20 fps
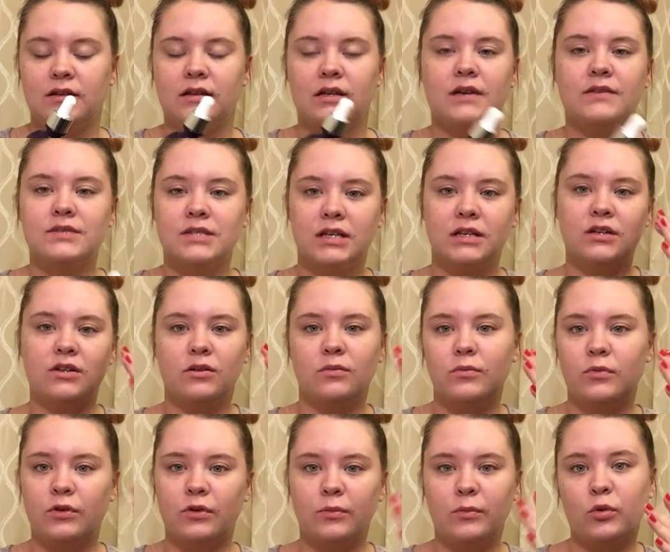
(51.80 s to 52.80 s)
gives a little
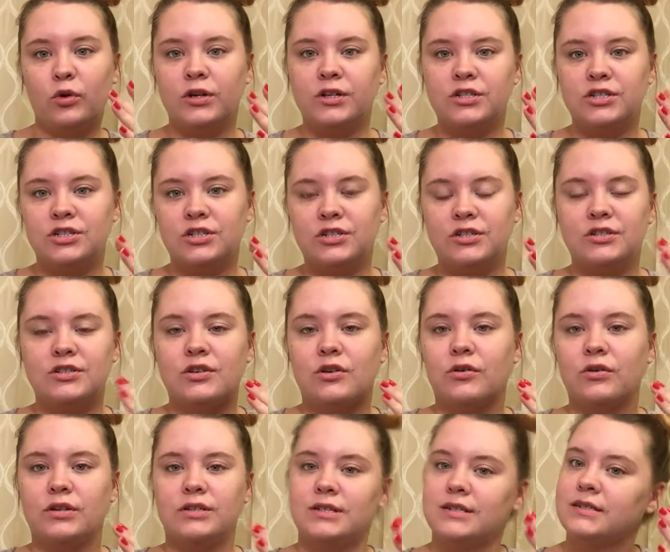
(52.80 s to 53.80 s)
more moisture
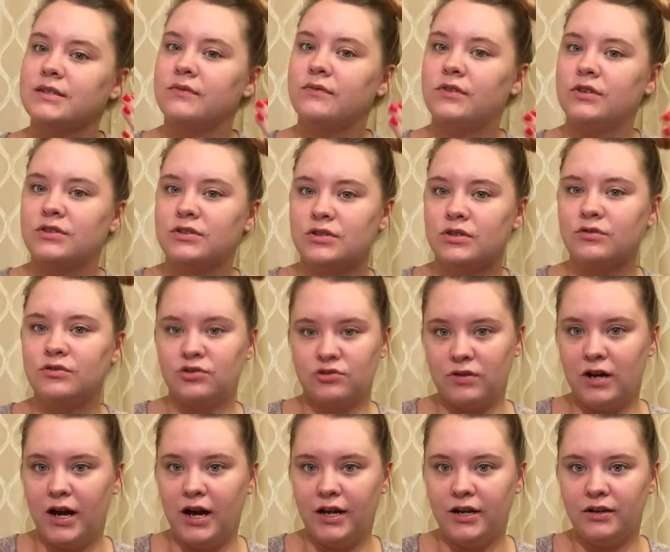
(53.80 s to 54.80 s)
so it doesn't feel so
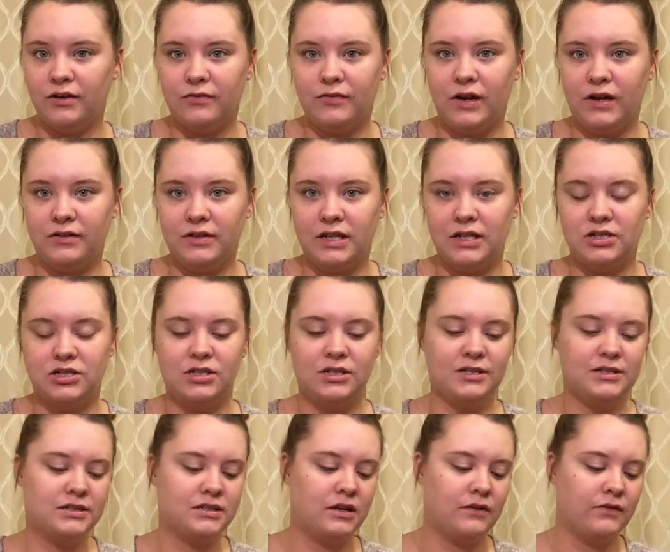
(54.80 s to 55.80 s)
dry, your foundation
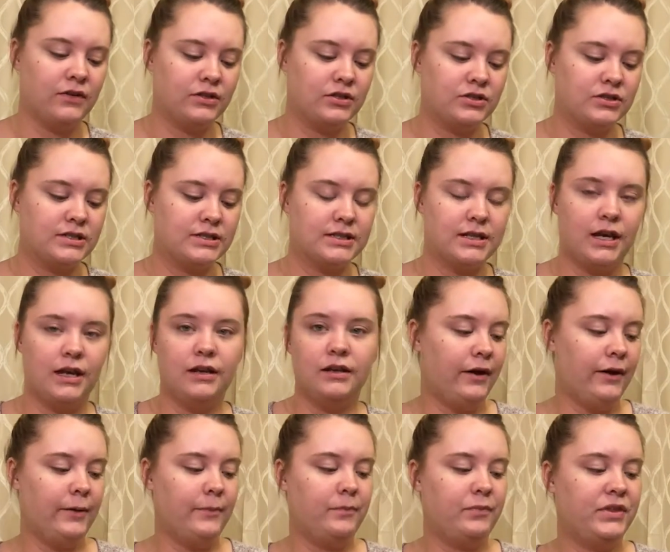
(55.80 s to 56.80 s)
and stuff on your skin.
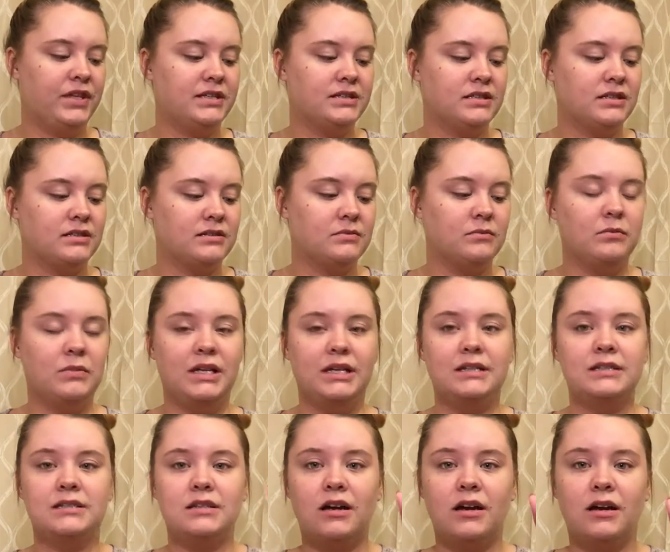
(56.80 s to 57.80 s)
This is
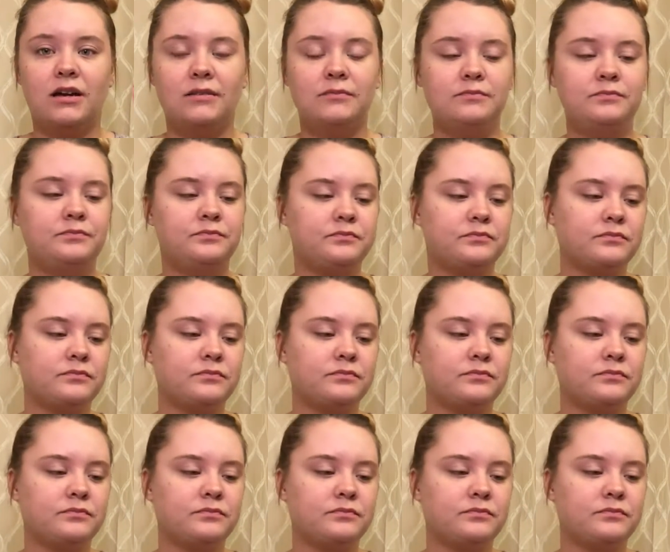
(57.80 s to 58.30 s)
Meghan